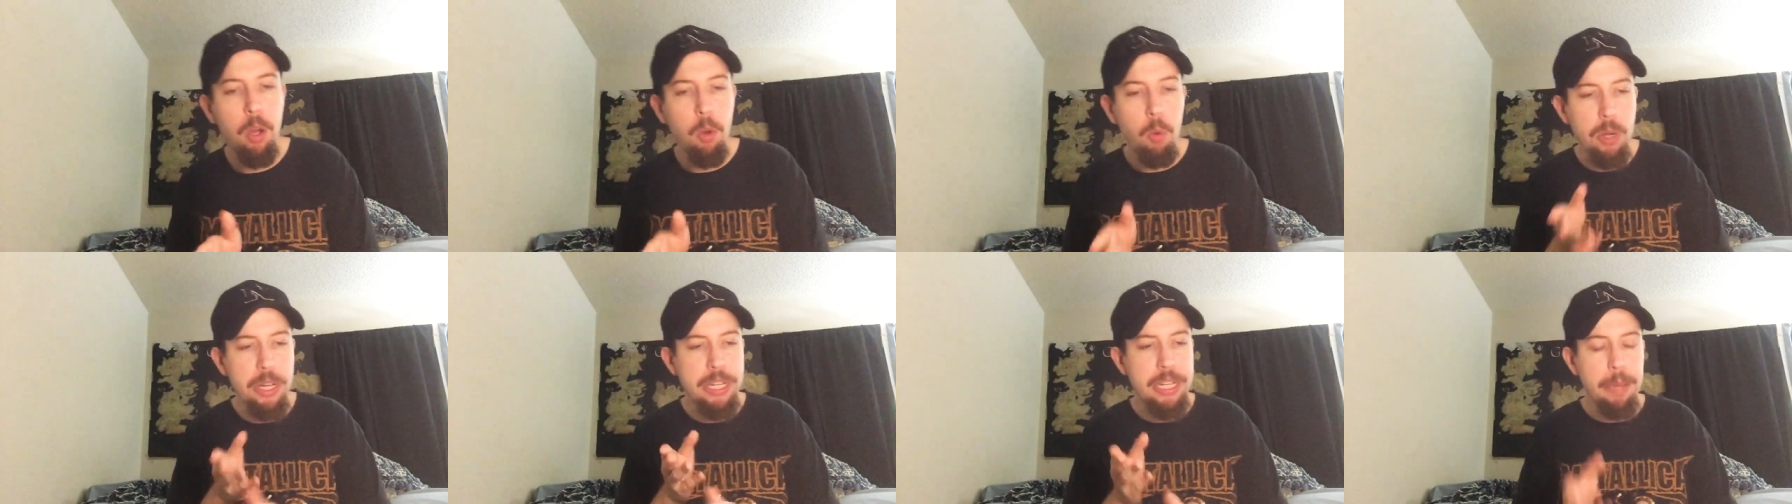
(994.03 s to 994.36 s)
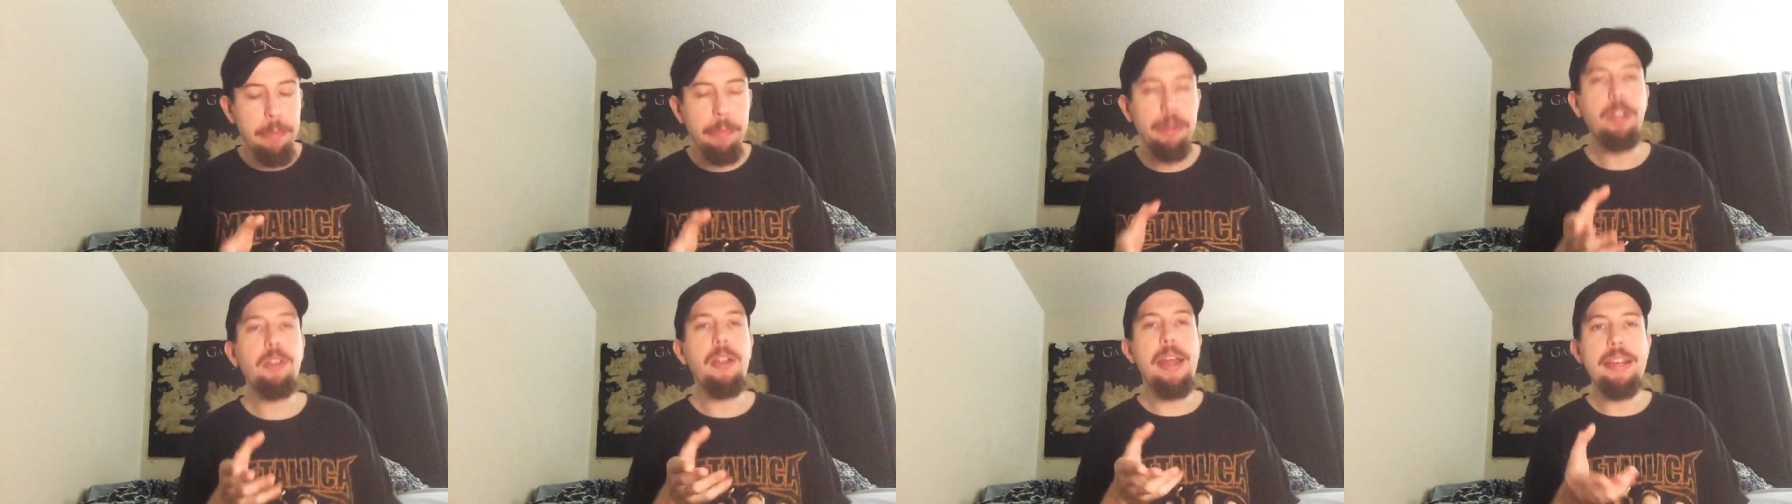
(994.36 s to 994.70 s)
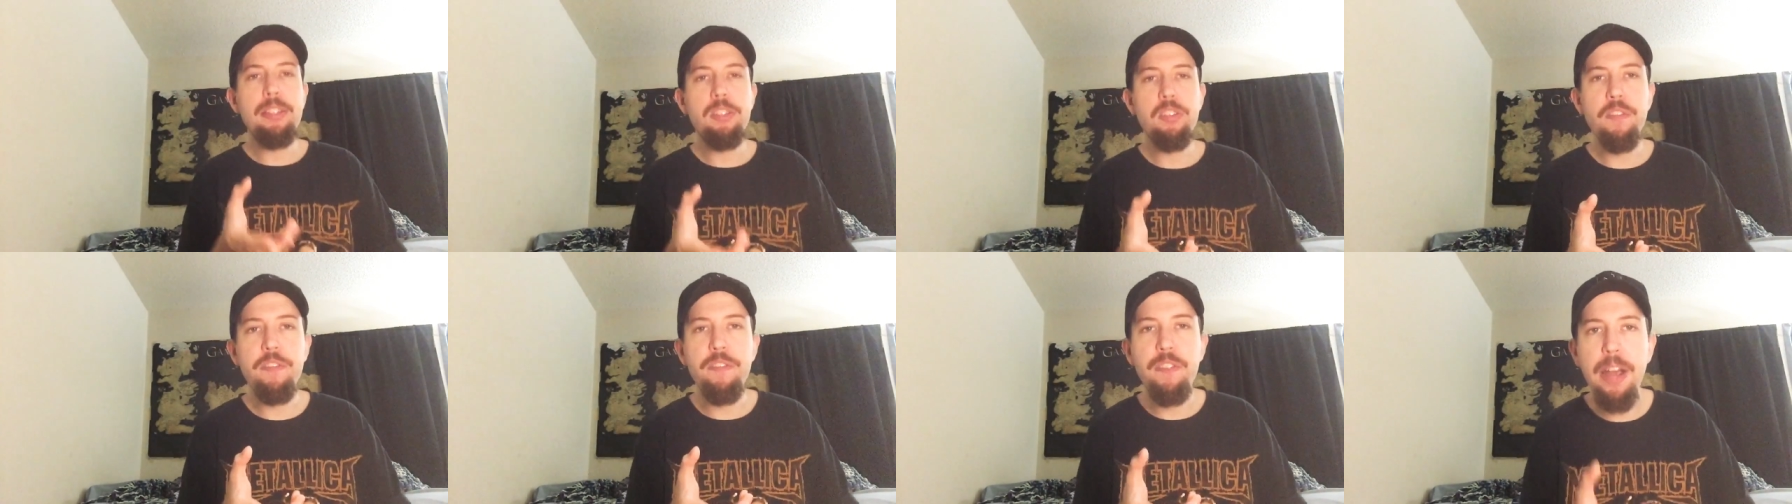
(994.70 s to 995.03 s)
what
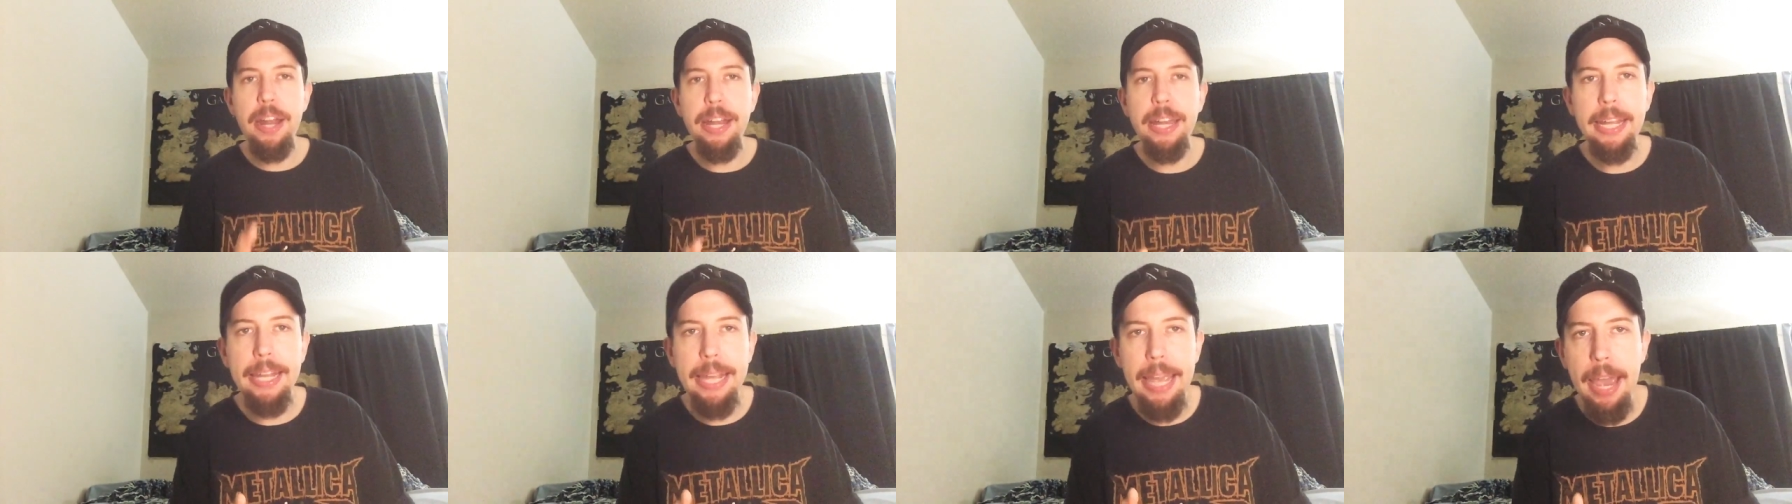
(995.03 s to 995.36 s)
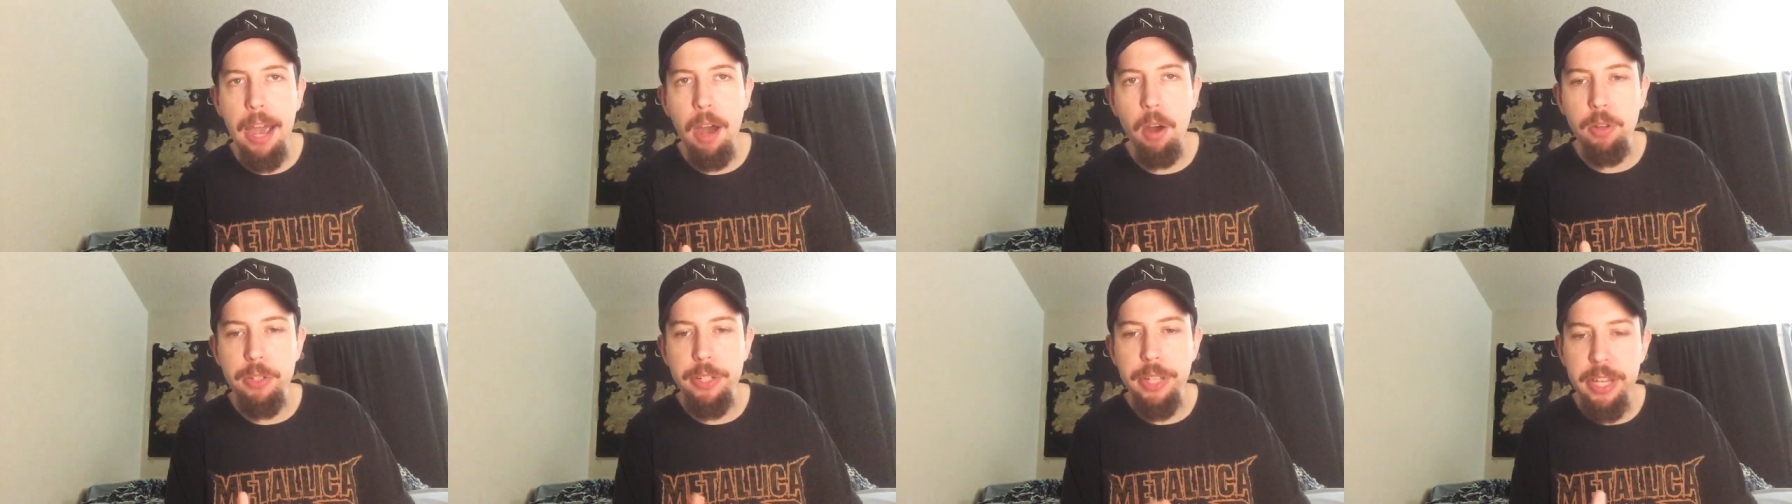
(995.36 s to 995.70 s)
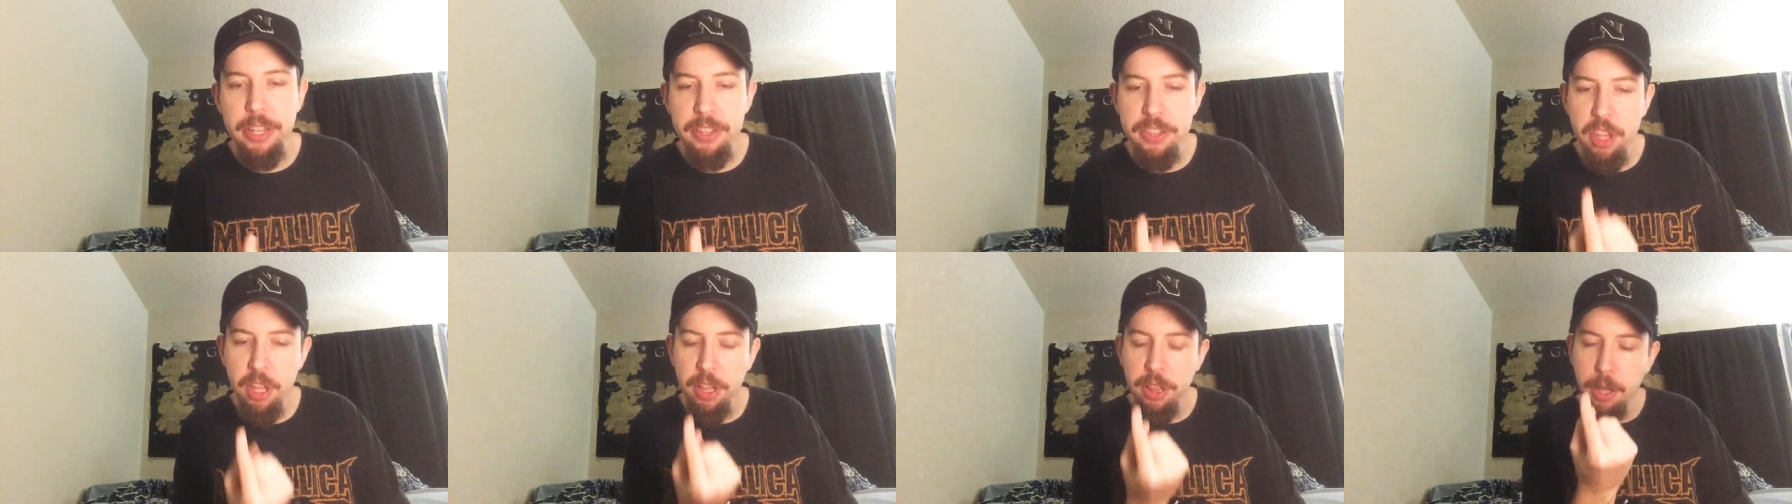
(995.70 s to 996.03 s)
democrats are finding out
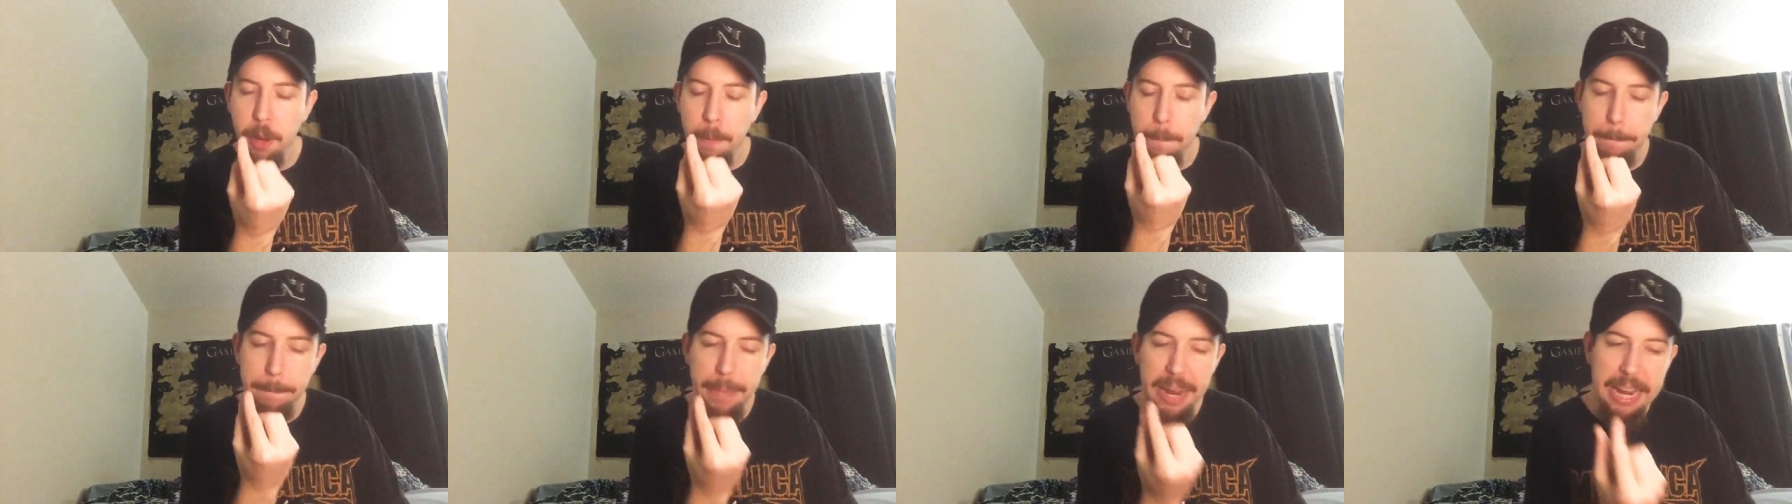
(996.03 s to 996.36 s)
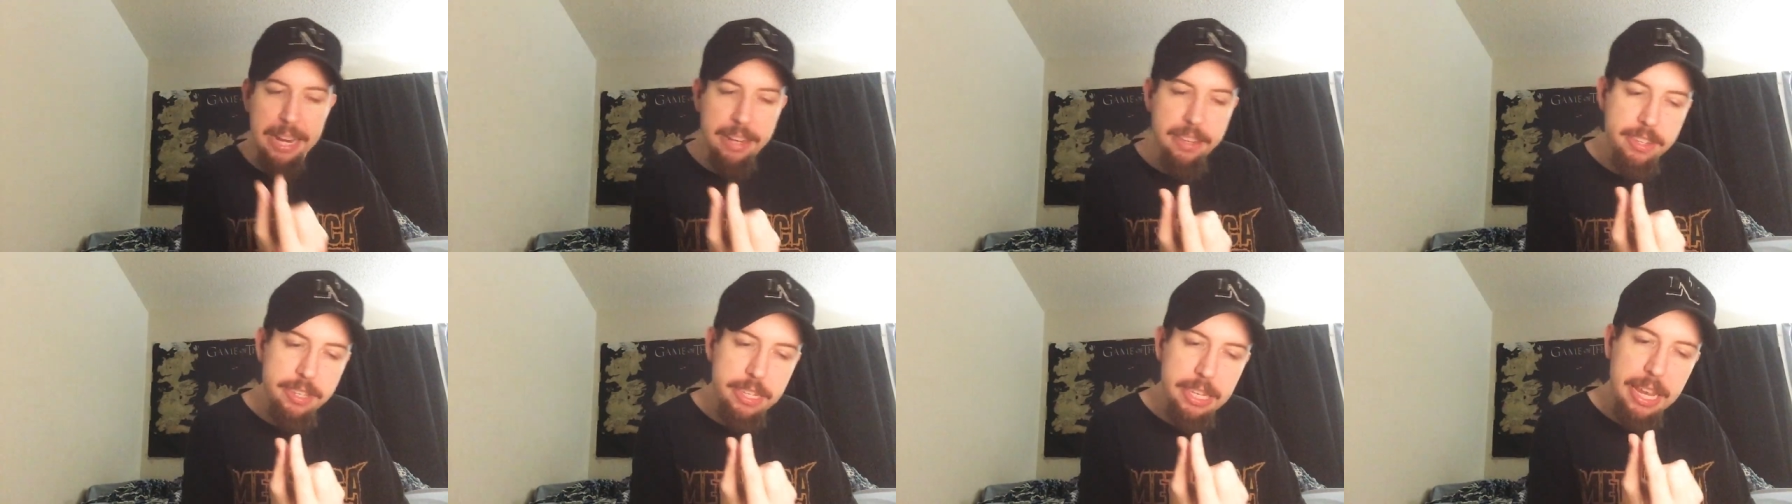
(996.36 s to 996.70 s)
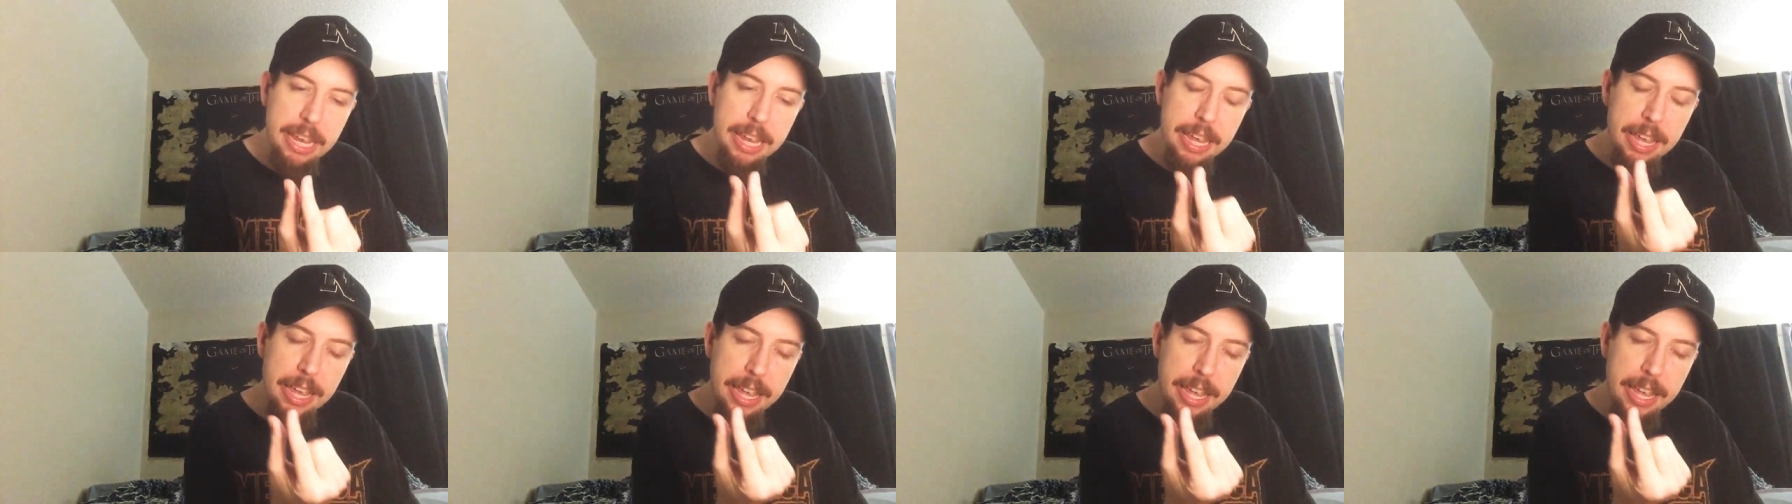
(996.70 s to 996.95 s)
is that their base